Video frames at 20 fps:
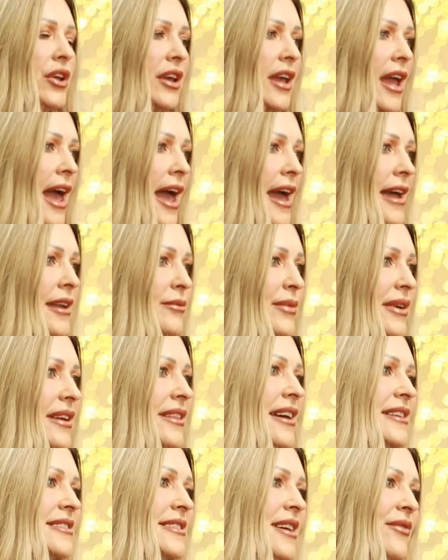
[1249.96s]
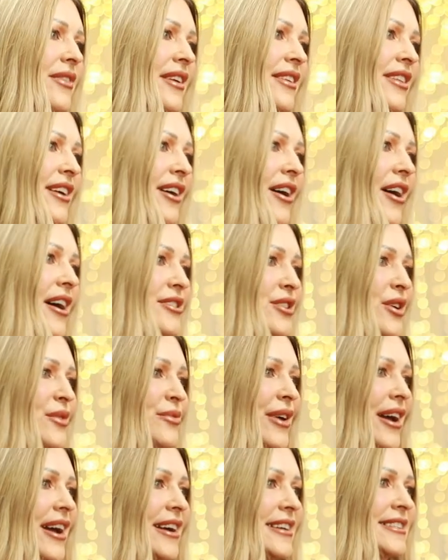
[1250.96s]
you can, but that's something that I
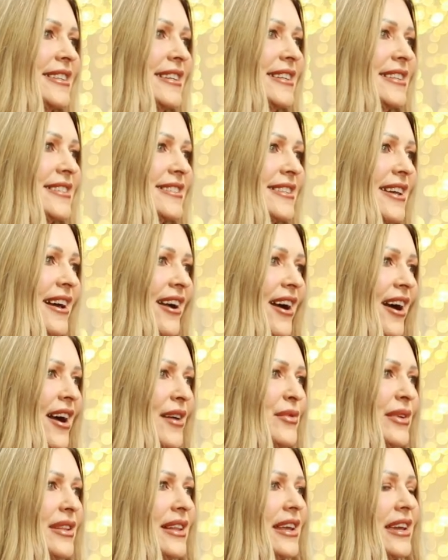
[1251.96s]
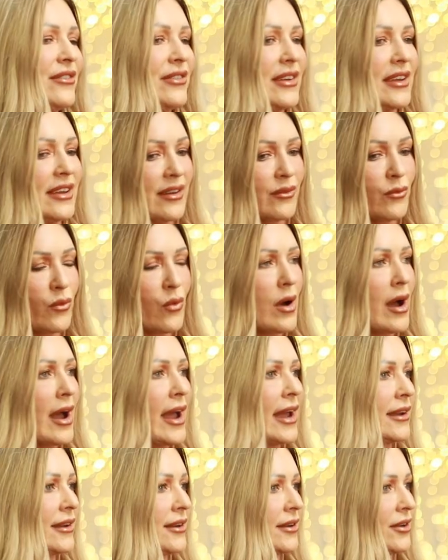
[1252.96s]
don't practice. Like, no. I believe in
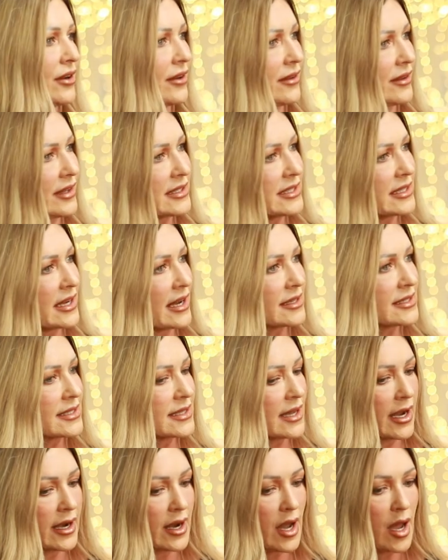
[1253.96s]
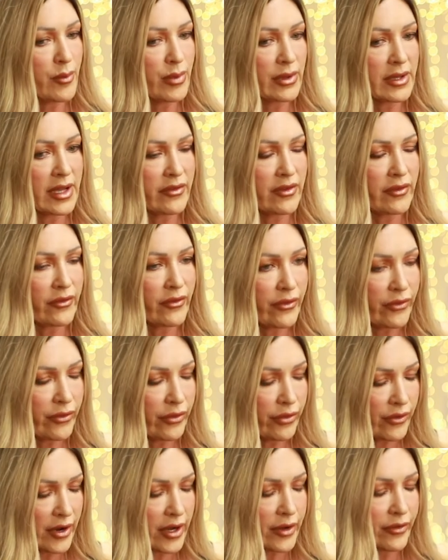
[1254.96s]
white, not the dark side. I believe in
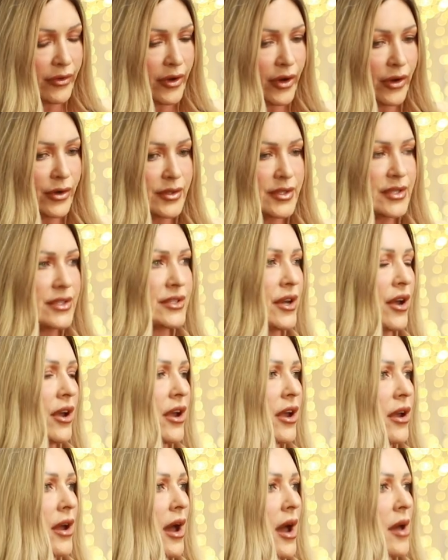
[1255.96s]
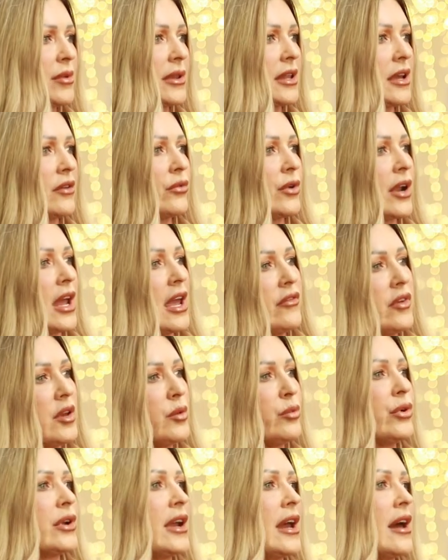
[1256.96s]
threefold. So, I believe whatever you
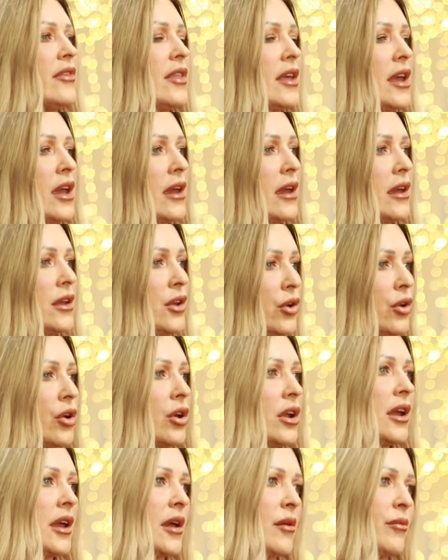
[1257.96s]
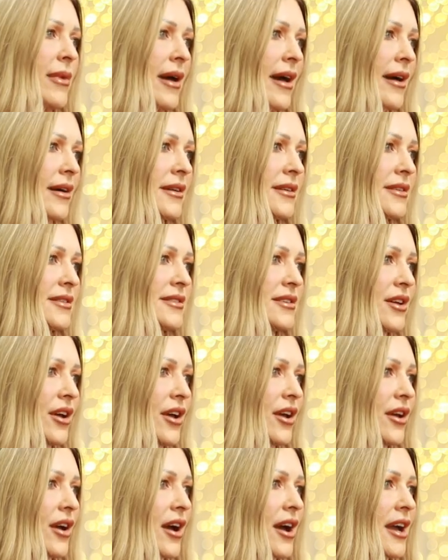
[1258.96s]
put out there, you're going to get back. So,
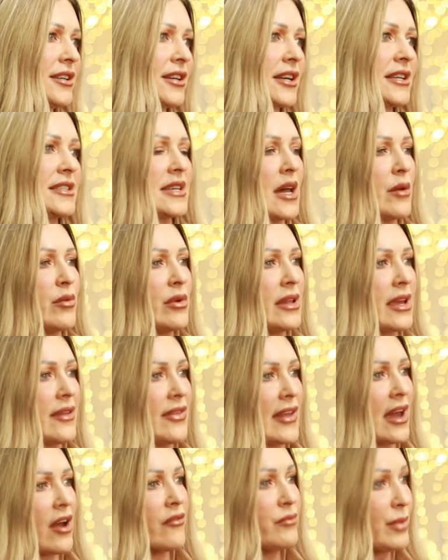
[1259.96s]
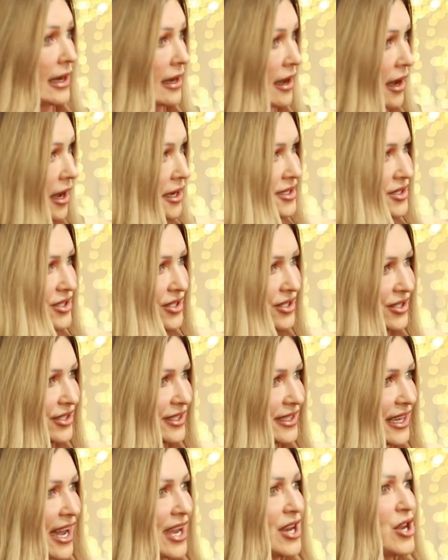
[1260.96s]
yeah. I don't dabble in that. I've been asked to do
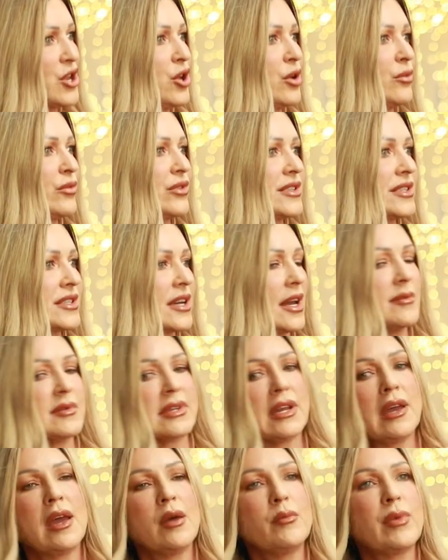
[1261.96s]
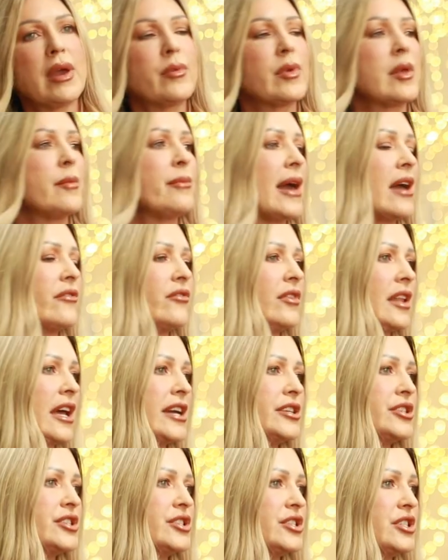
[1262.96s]
mm. that numerous times. People in bad
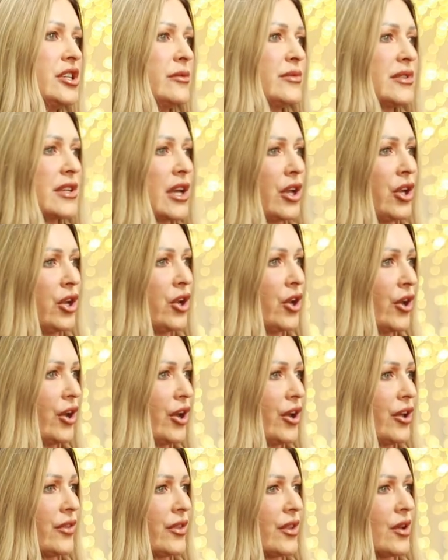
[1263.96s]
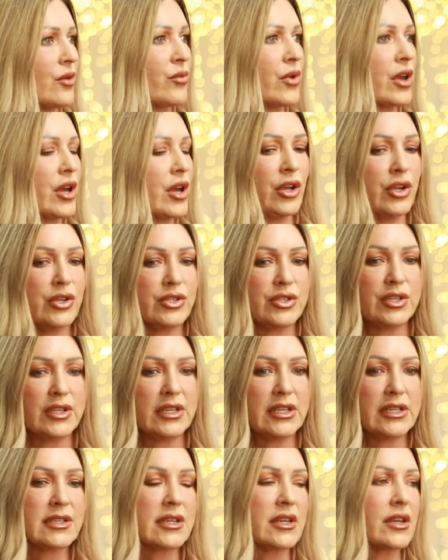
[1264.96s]
relationships, can you hurt them? you do
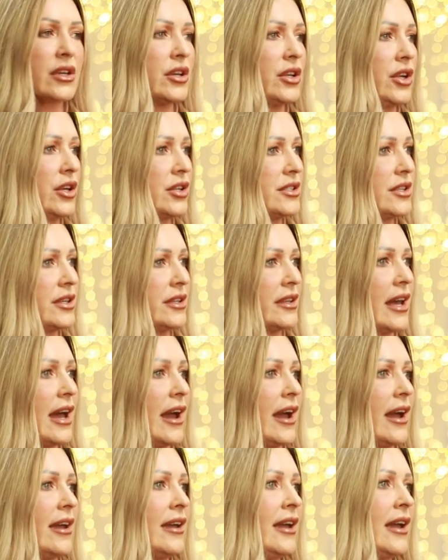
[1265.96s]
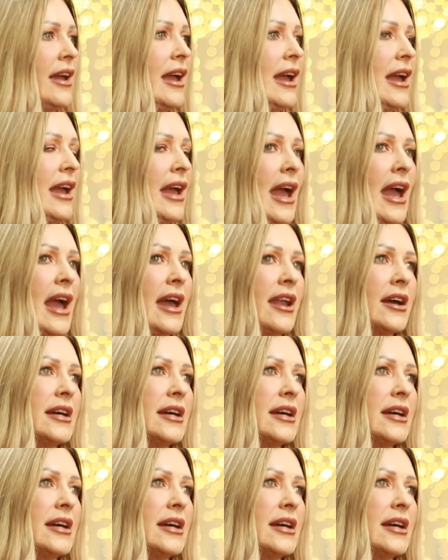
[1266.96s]
this and can you do that? Mm. And